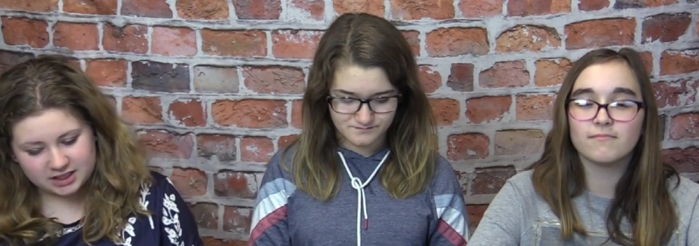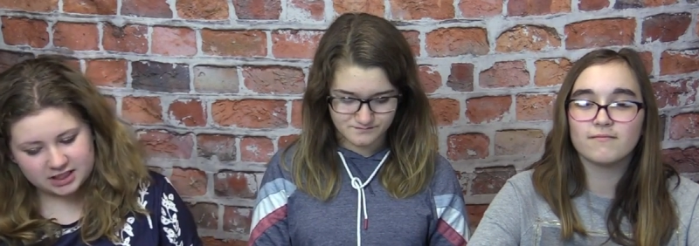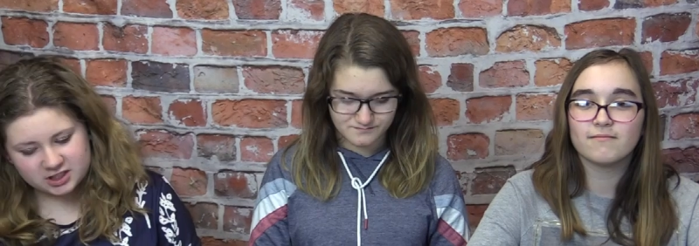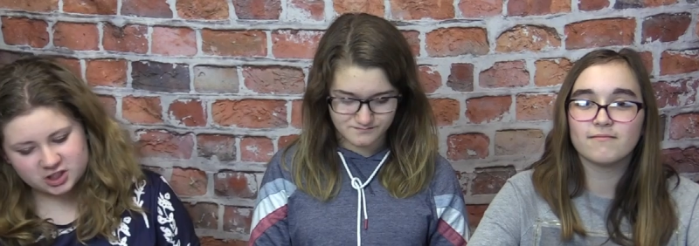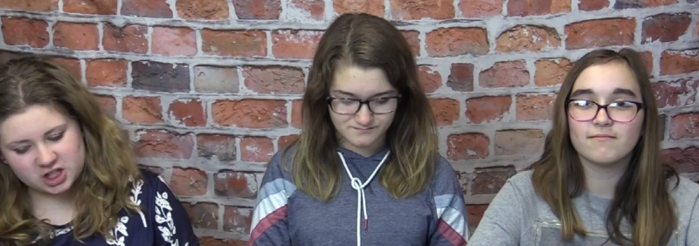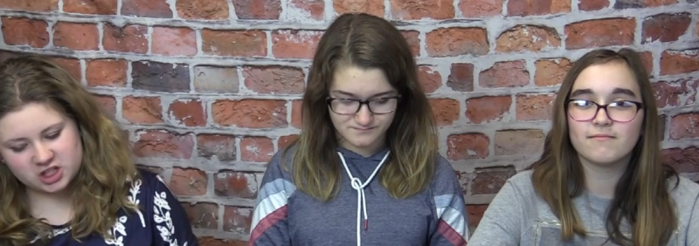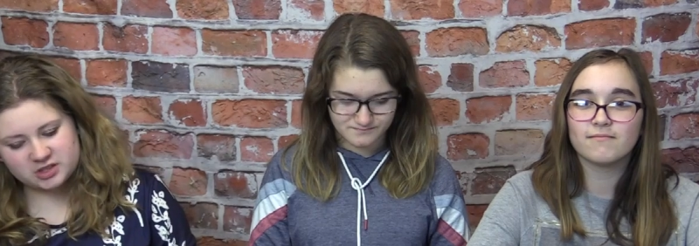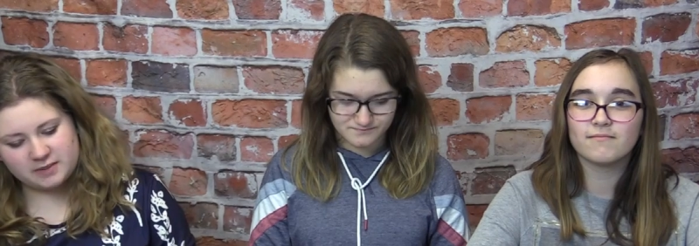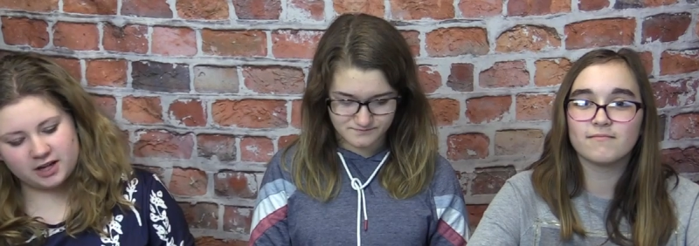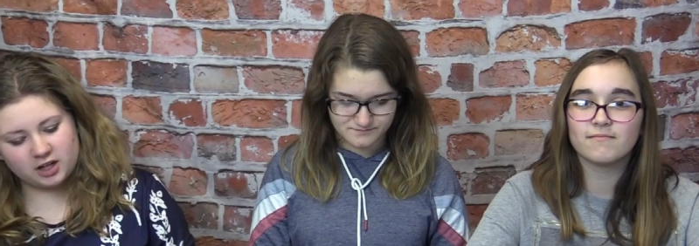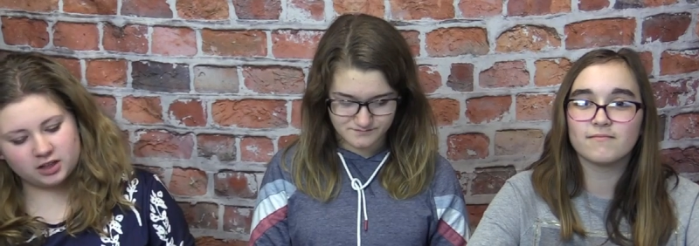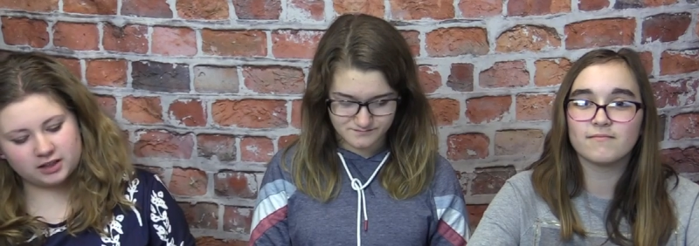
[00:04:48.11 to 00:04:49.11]
Speaker 1: These changes
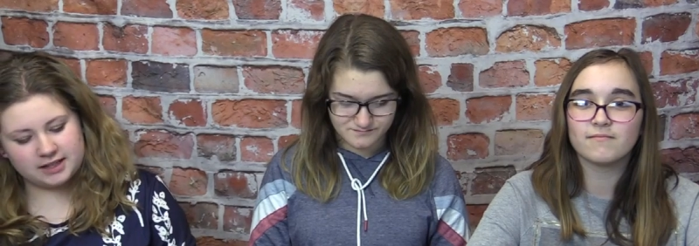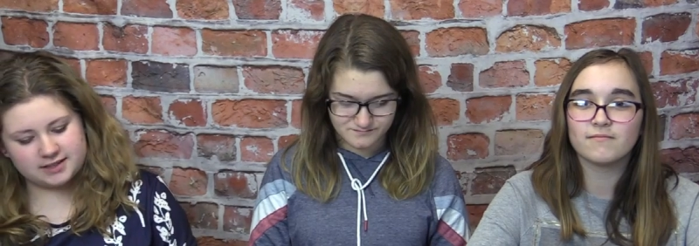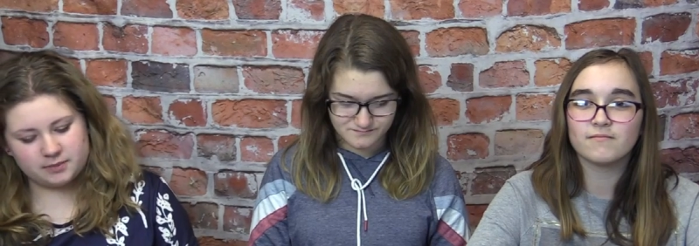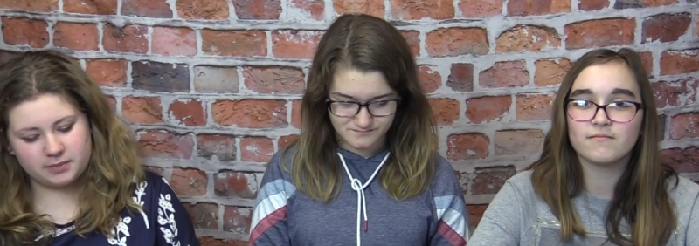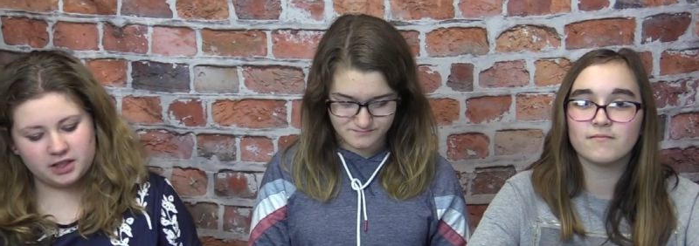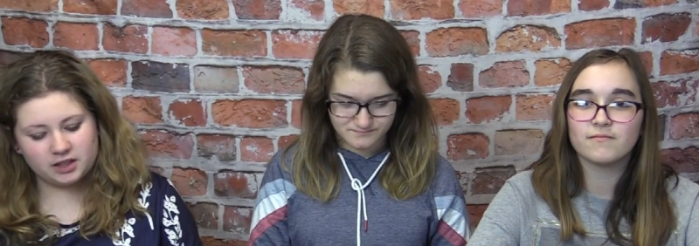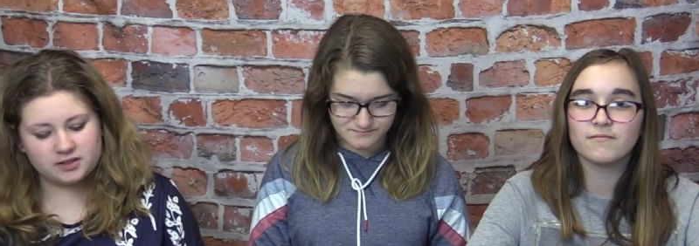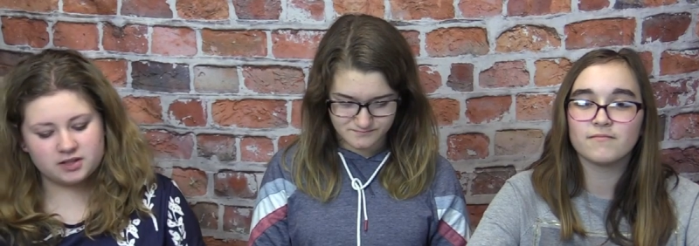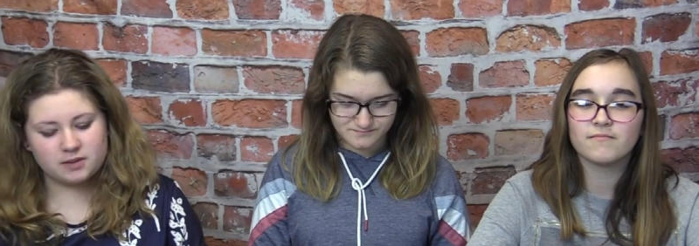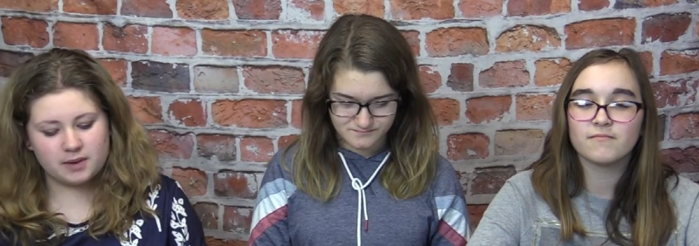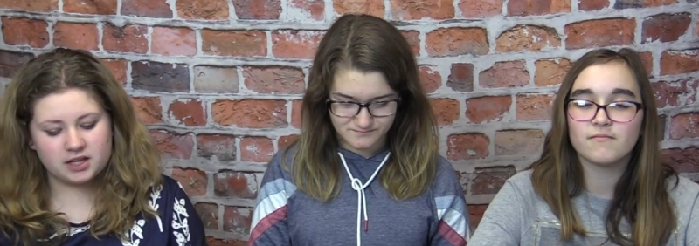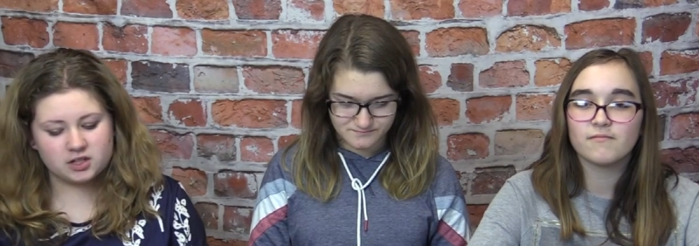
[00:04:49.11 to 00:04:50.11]
made her less appealing
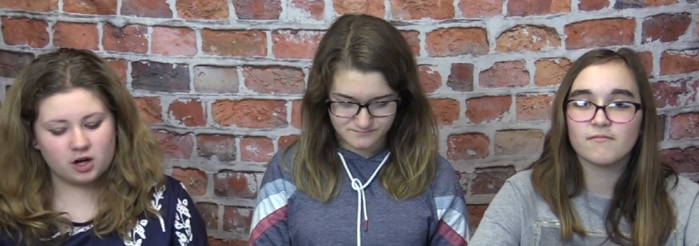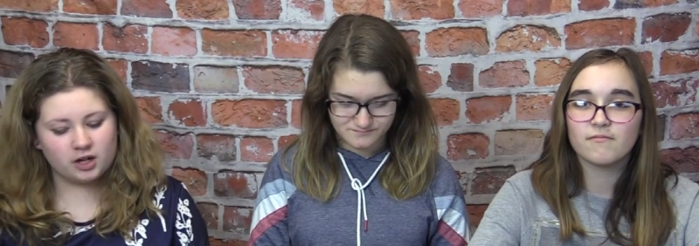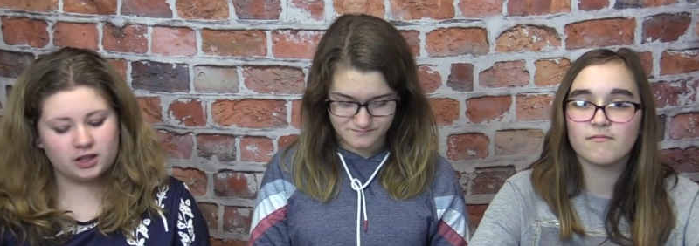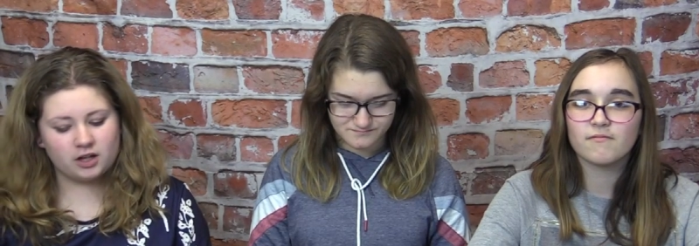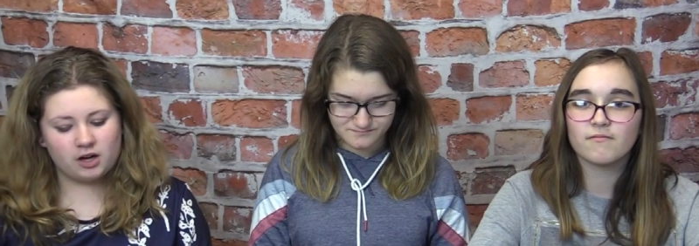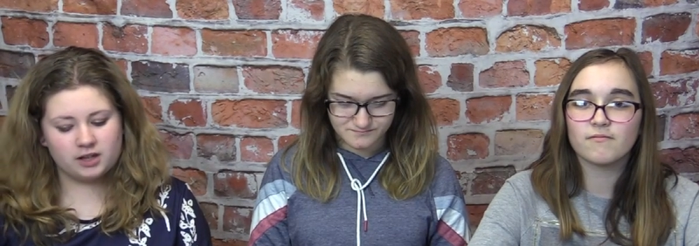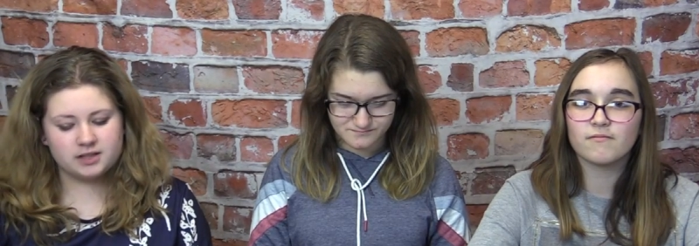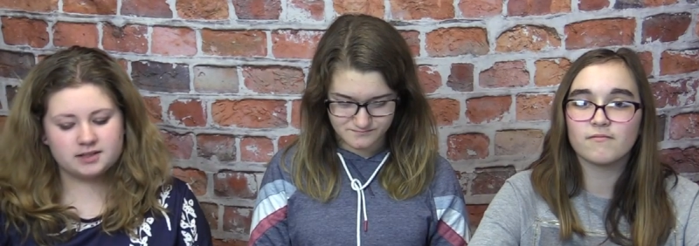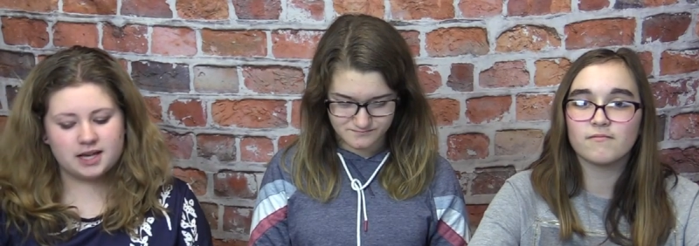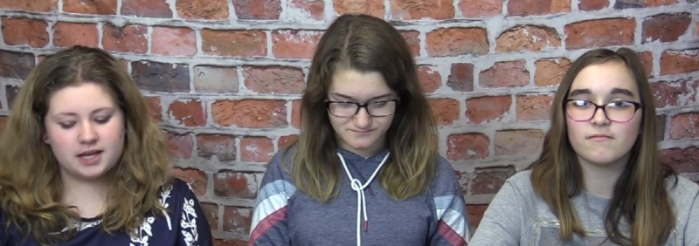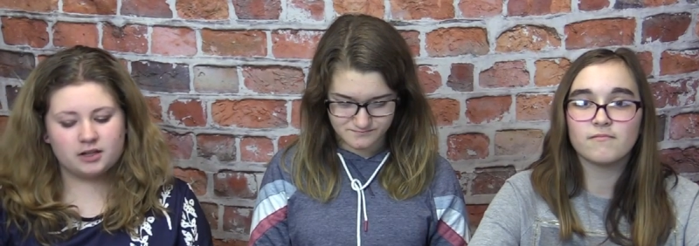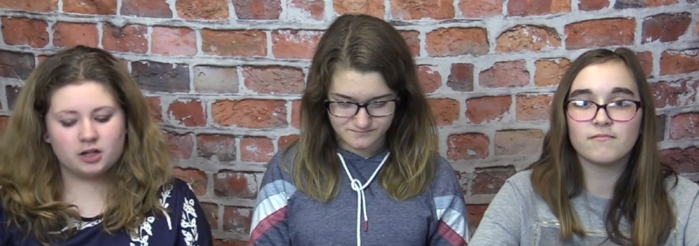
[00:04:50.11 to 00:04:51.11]
to the main target
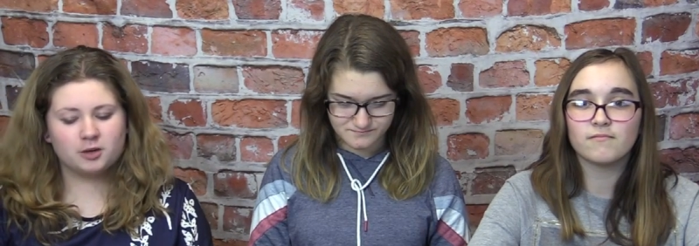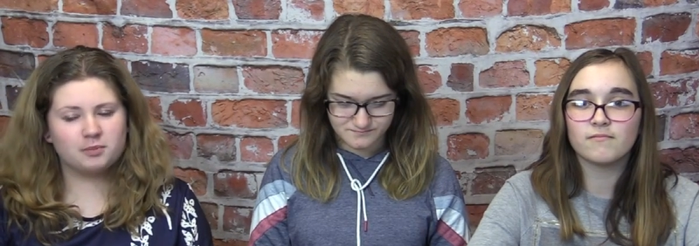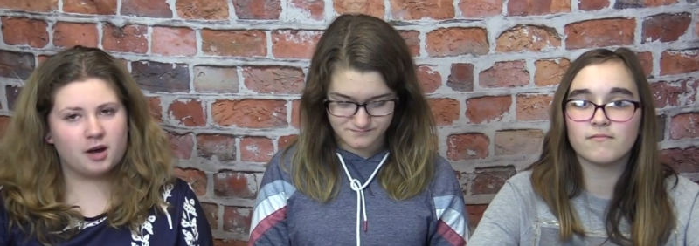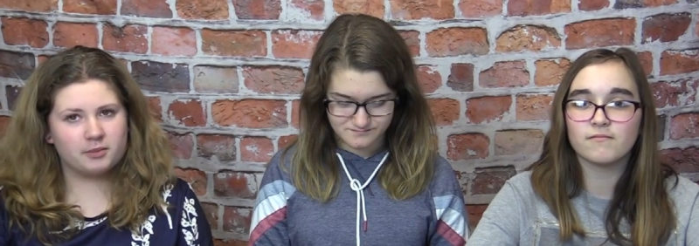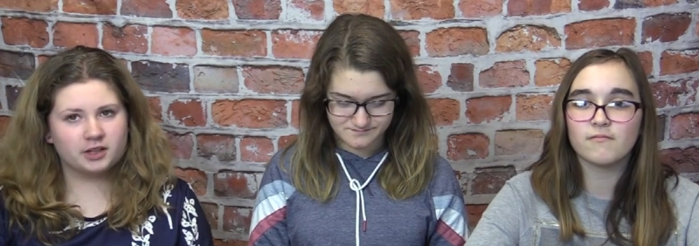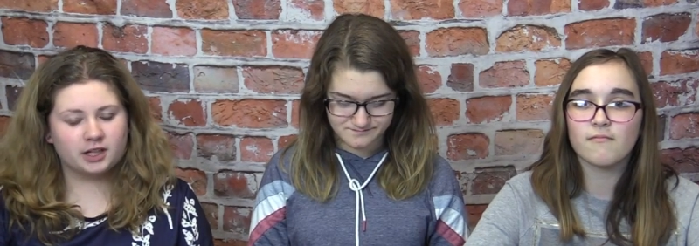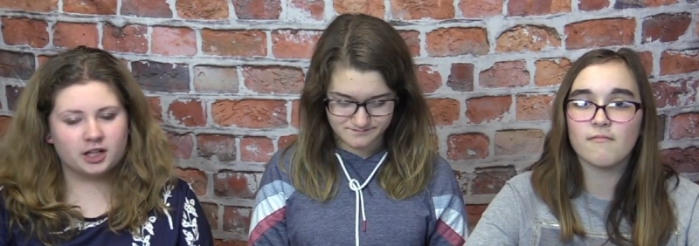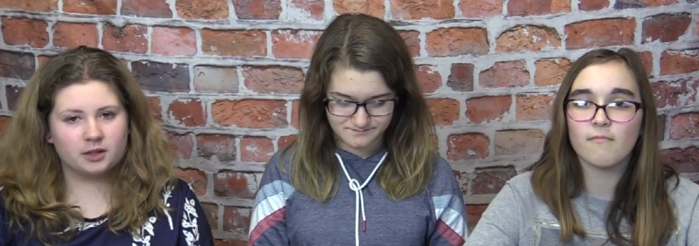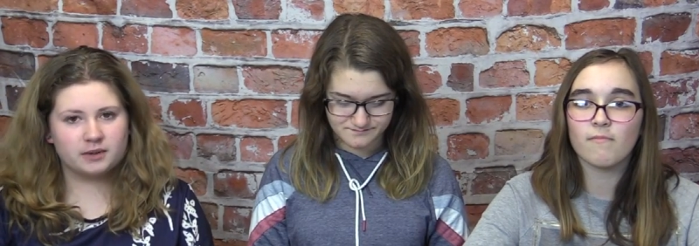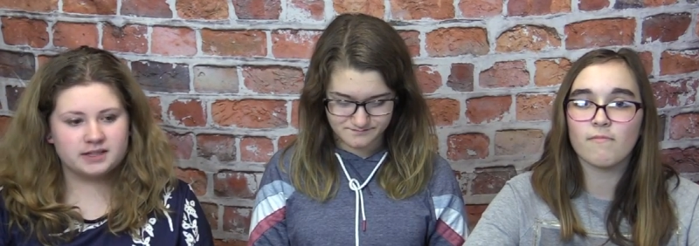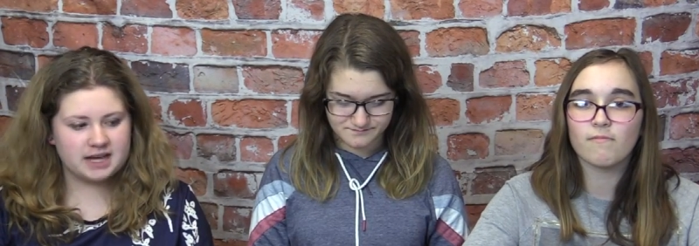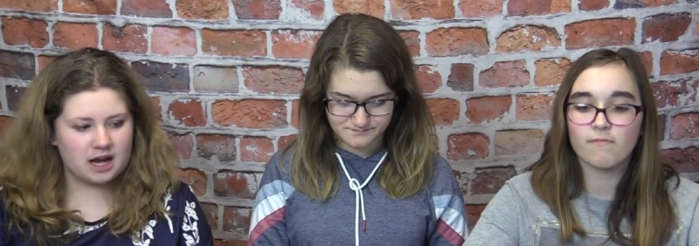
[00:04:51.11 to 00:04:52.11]
audience and her popularity went